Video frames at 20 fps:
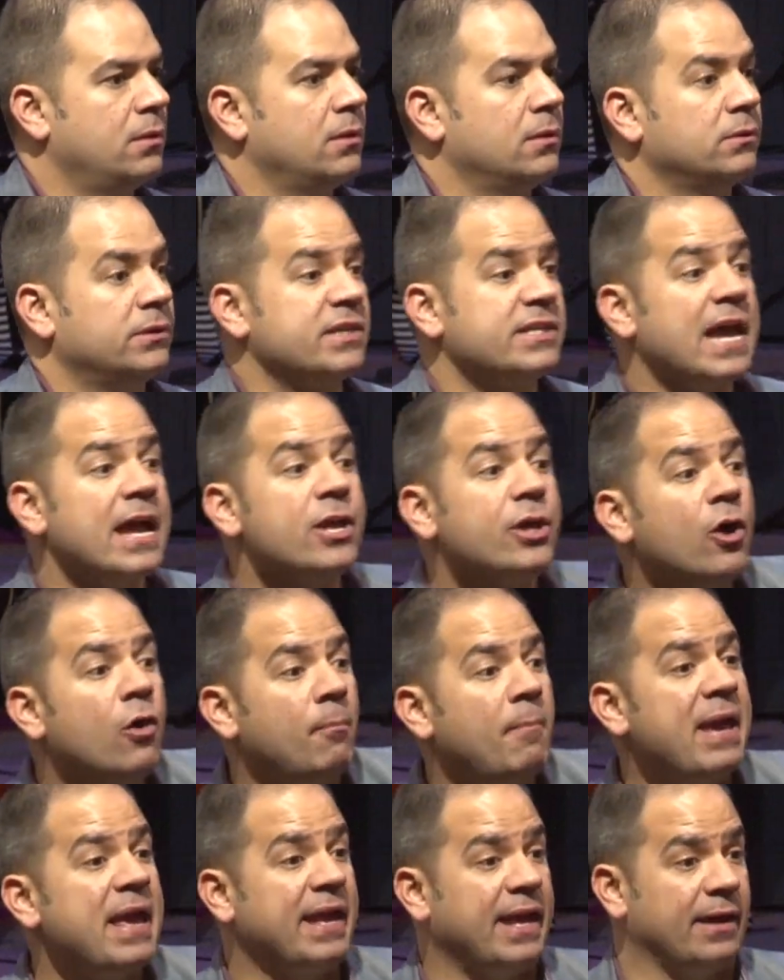This is how you're going
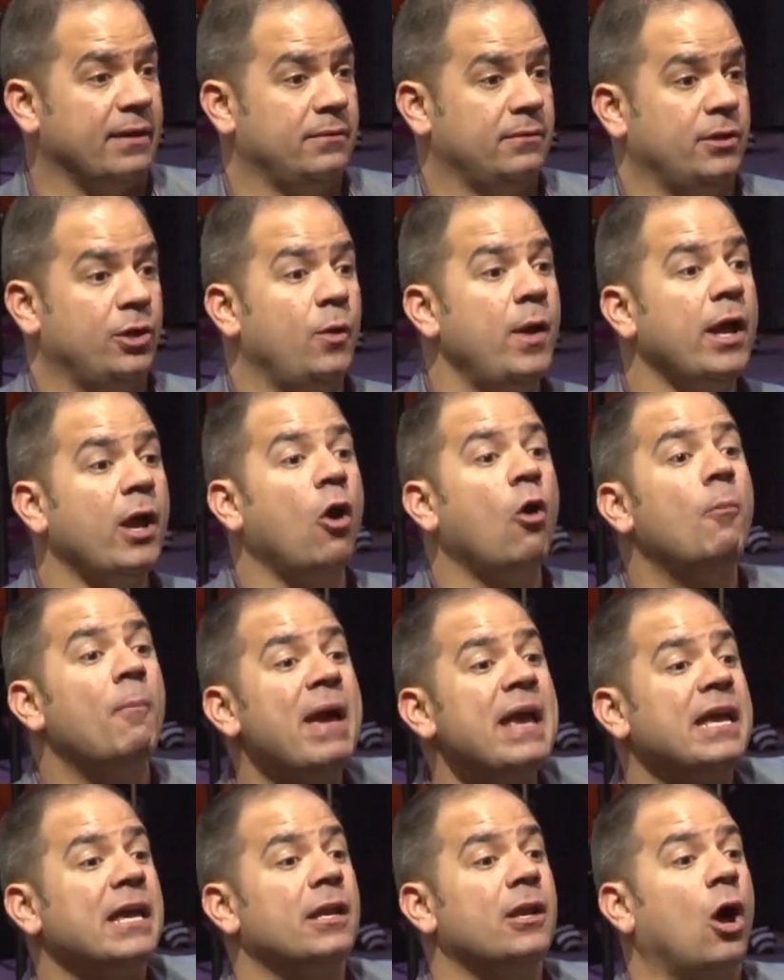to make it. You ain't going to
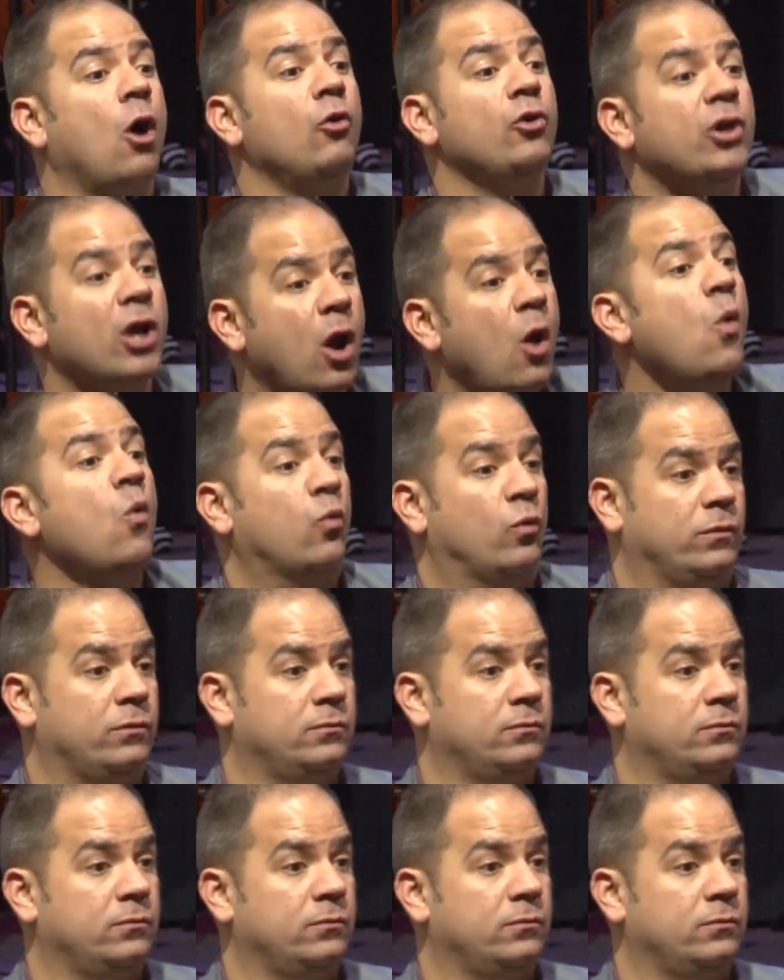make it on your own.